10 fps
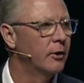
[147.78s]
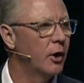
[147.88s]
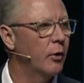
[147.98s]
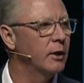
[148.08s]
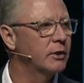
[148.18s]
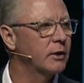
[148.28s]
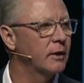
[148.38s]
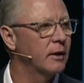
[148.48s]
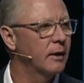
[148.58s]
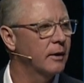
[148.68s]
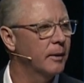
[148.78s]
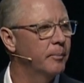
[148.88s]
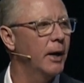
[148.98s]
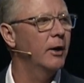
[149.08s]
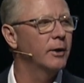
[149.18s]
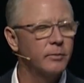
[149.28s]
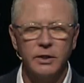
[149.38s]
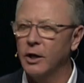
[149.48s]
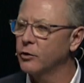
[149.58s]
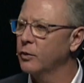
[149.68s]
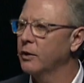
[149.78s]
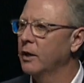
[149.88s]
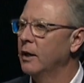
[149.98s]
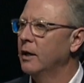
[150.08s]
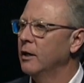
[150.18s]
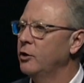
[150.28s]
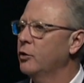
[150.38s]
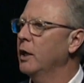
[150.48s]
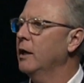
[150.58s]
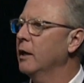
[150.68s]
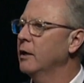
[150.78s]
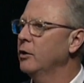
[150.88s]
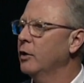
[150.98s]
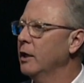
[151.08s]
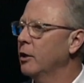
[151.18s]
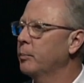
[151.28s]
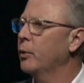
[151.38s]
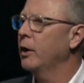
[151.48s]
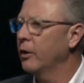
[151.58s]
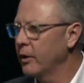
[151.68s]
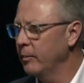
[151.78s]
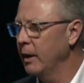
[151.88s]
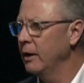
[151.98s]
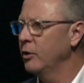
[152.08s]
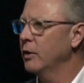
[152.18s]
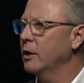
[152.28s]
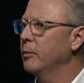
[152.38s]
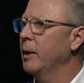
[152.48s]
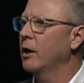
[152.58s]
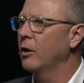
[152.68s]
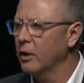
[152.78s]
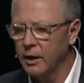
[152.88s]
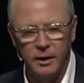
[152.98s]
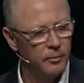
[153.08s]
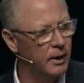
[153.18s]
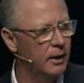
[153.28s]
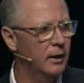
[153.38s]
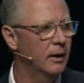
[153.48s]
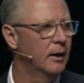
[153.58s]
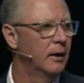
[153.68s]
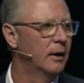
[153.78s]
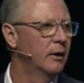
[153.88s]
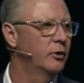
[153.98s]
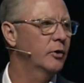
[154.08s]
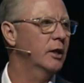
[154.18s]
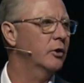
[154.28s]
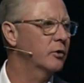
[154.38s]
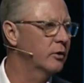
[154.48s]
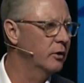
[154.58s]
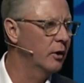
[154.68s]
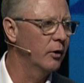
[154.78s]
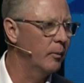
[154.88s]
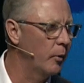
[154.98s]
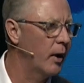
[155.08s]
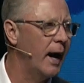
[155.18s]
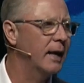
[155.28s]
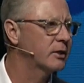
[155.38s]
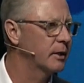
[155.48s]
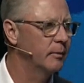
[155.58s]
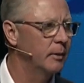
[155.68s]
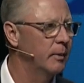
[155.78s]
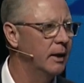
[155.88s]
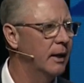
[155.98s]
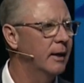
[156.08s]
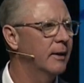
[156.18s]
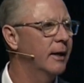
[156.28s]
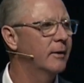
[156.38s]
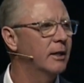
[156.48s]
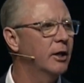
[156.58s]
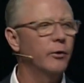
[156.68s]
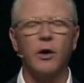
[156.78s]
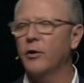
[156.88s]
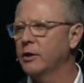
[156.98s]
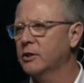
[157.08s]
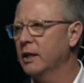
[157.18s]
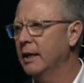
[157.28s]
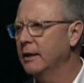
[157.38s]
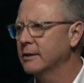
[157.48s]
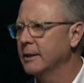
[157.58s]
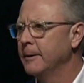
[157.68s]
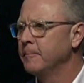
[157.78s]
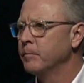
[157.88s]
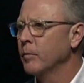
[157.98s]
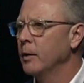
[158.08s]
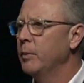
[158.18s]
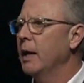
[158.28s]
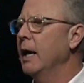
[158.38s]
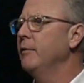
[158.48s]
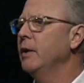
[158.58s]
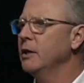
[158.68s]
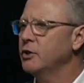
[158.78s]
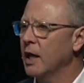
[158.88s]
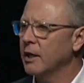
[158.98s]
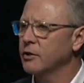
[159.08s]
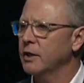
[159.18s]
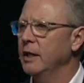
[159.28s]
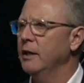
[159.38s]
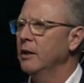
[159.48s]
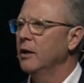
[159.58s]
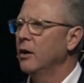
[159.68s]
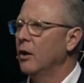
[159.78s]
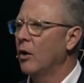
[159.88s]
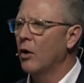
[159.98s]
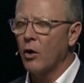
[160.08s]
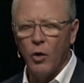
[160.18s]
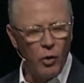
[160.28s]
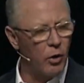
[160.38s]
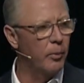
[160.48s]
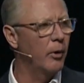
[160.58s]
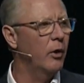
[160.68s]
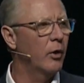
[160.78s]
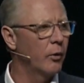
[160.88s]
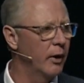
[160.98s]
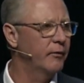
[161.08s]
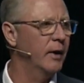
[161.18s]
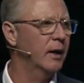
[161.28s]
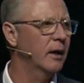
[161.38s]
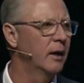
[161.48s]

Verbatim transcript: they're always comparing themselves with, do you think, you think they're prettier than me? Do you think they're better looking than me? Do you think they're you know, more handsome than me? They, they, they deal with all these things. But envy and jealousy are horrible, horrific